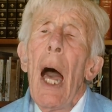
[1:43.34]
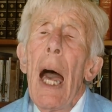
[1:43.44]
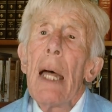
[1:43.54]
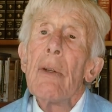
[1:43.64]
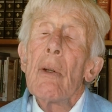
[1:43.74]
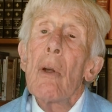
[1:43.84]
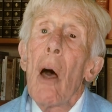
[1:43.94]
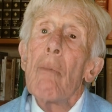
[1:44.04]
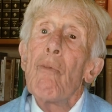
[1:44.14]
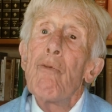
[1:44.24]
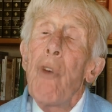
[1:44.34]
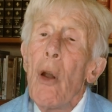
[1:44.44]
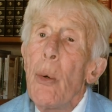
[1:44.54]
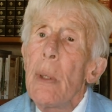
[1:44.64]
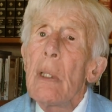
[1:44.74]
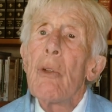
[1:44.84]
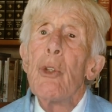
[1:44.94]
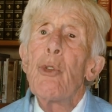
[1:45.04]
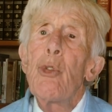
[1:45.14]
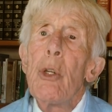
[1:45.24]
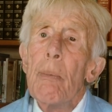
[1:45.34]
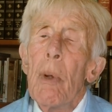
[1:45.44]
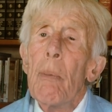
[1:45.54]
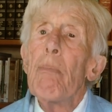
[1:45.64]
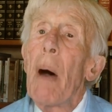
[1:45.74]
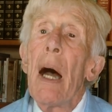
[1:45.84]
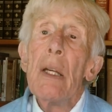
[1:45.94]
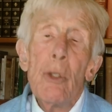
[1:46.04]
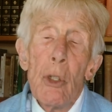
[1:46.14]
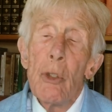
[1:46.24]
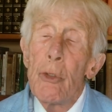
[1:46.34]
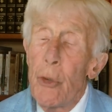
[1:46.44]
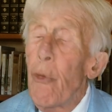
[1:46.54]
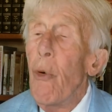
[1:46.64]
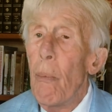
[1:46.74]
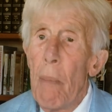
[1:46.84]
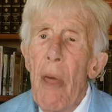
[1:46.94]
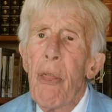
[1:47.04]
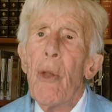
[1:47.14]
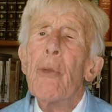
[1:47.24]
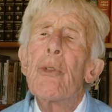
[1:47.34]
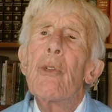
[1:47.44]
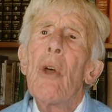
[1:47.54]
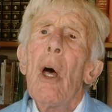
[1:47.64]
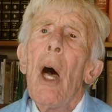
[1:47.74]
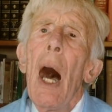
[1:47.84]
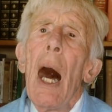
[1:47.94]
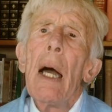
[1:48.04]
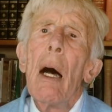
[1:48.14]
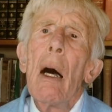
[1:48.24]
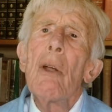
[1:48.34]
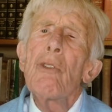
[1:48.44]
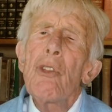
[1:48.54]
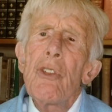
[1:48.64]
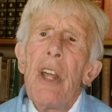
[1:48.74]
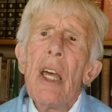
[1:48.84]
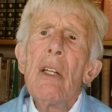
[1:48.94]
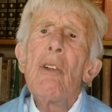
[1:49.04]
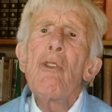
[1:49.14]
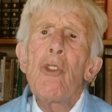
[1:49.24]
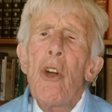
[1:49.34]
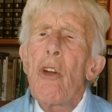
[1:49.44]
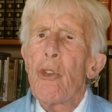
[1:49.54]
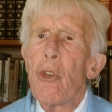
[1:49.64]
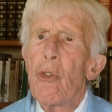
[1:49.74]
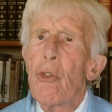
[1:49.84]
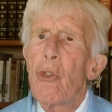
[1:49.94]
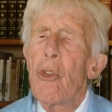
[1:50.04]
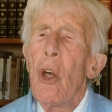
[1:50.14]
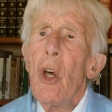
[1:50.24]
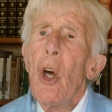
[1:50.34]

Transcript: And following the treatment by different methods, I asked 10 judges